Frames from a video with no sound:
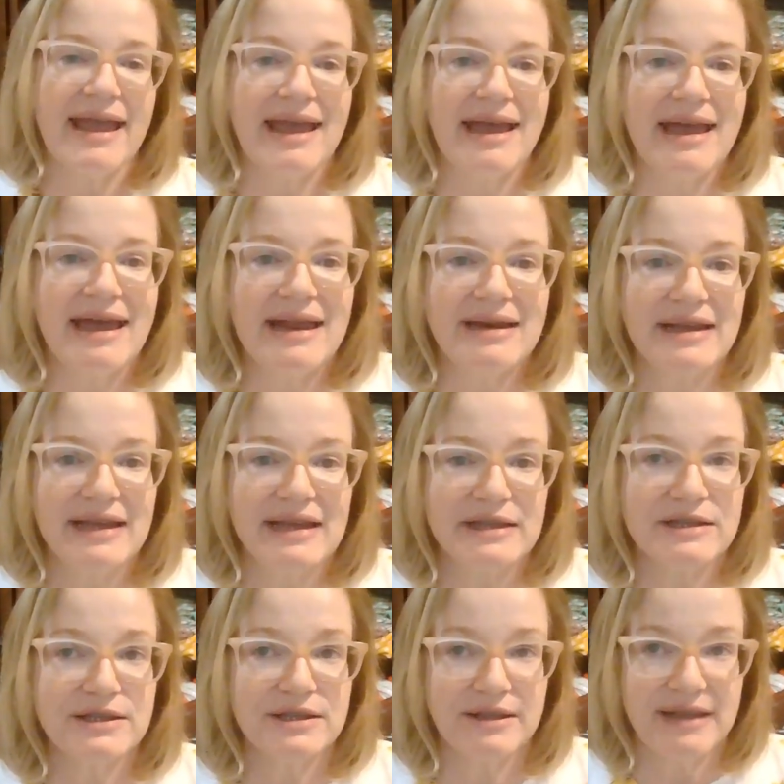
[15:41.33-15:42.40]
And
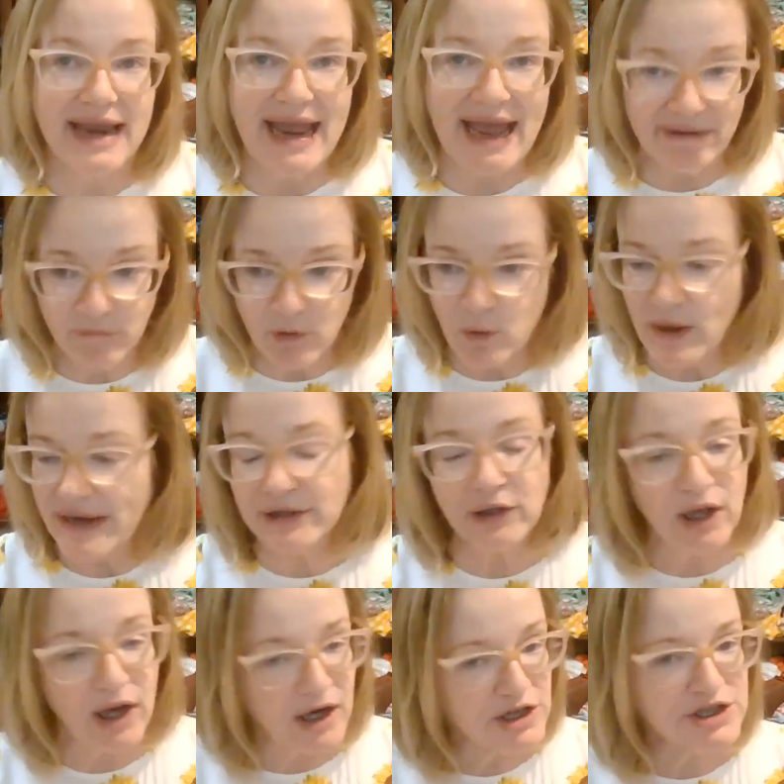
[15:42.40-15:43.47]
they have quite a
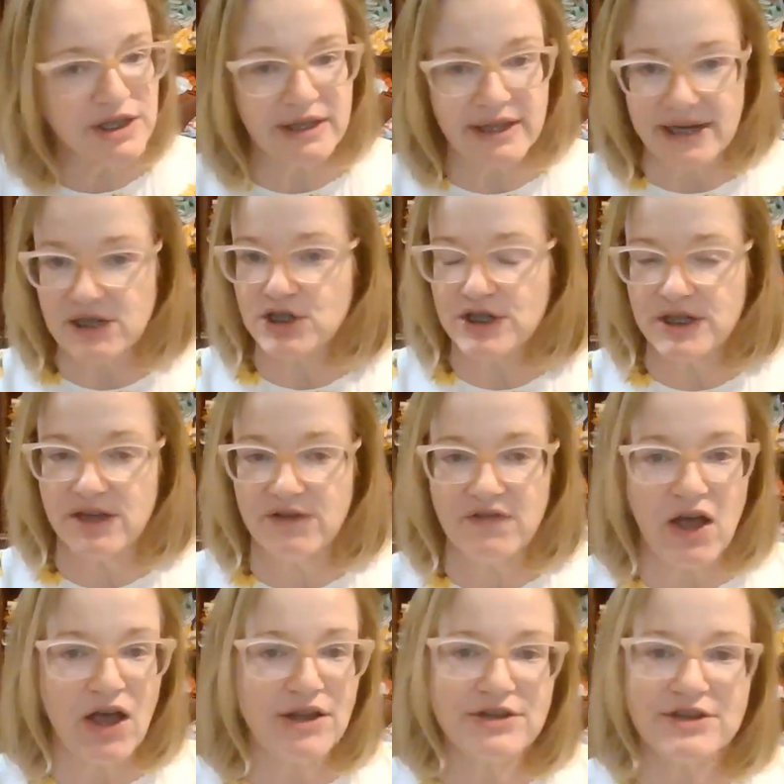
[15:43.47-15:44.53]
large selection of
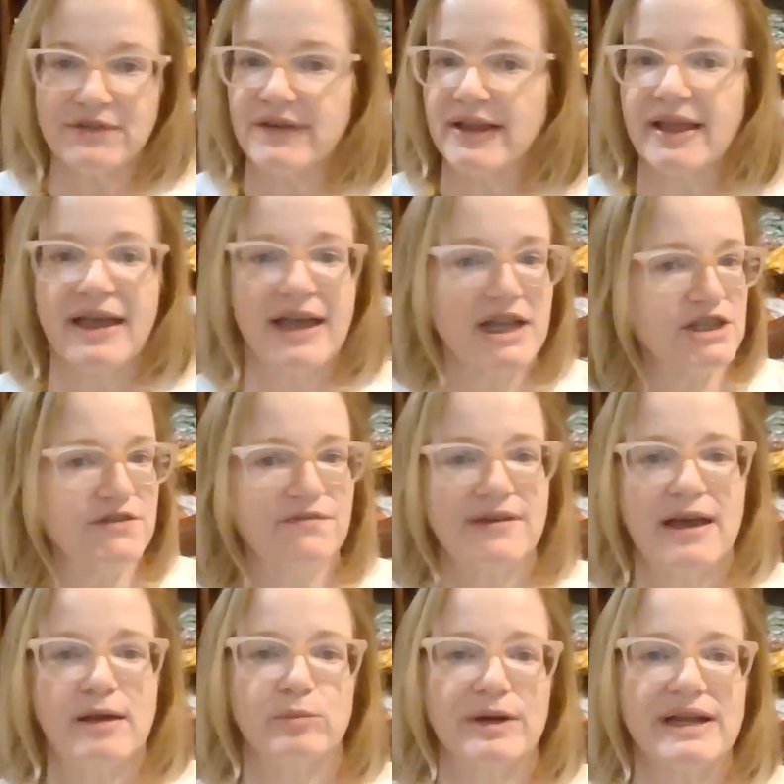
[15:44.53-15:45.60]
all different kinds of
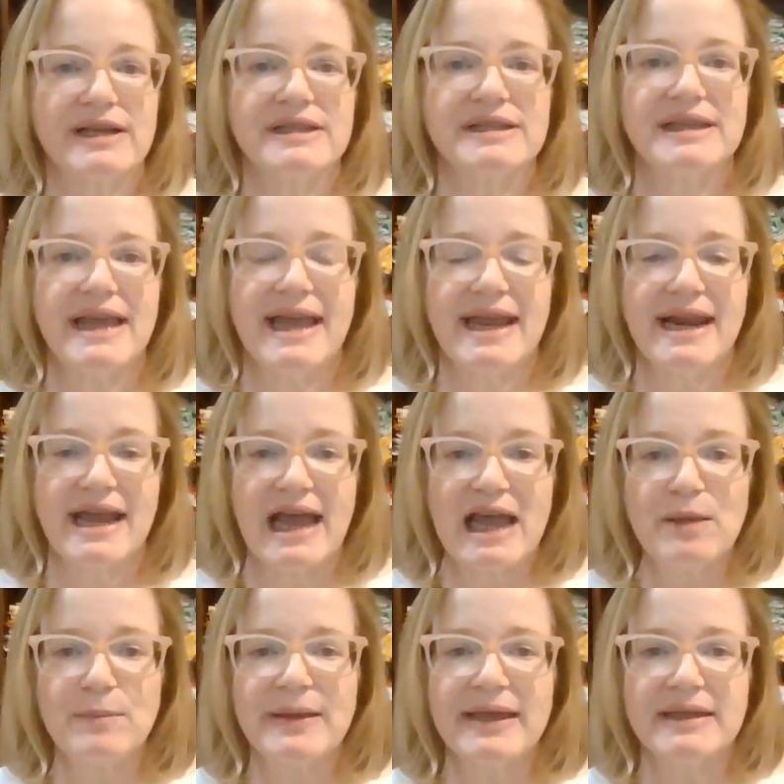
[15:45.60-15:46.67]
fabrics. And
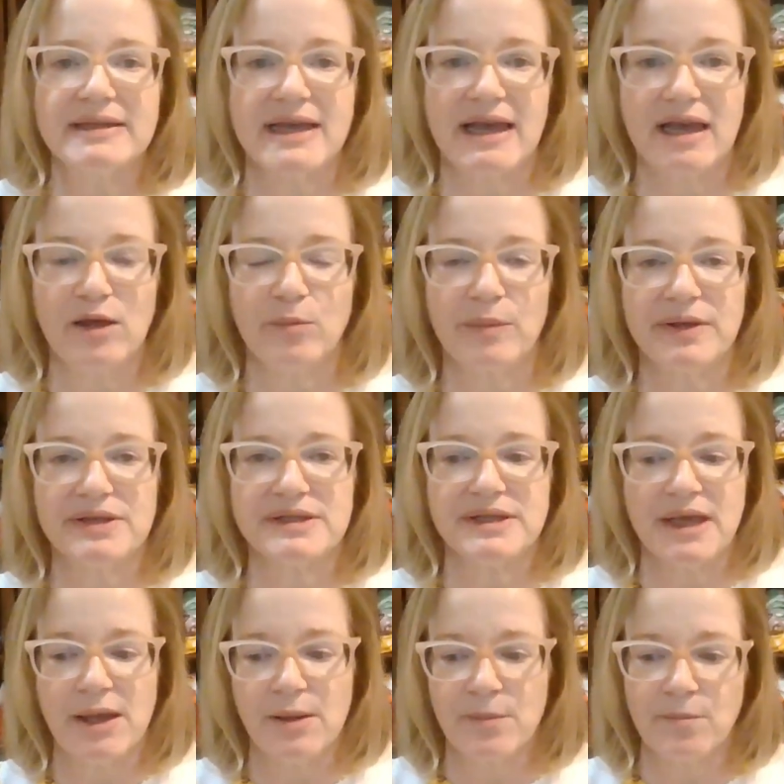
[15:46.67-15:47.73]
I picked up
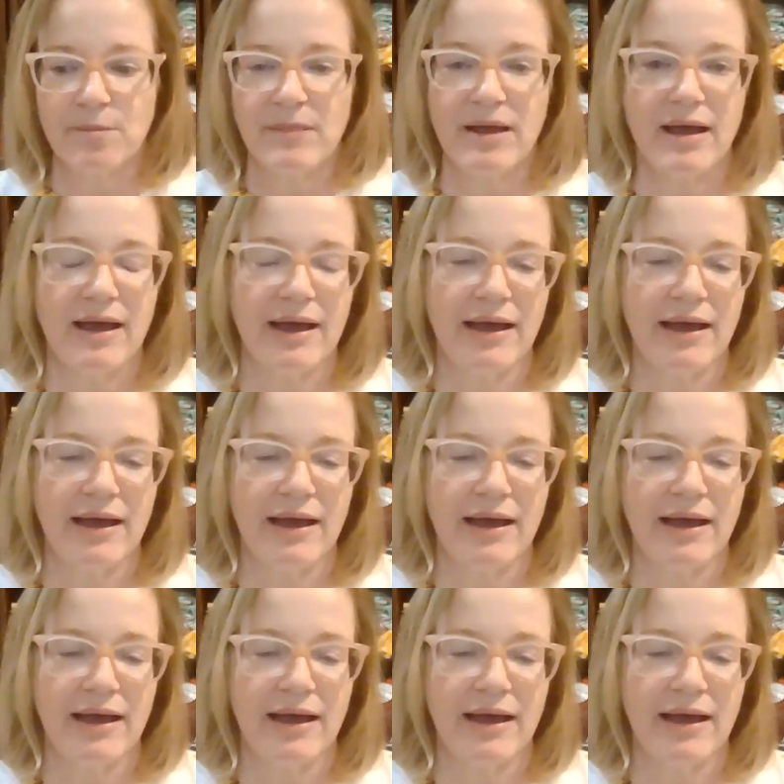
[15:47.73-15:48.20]
some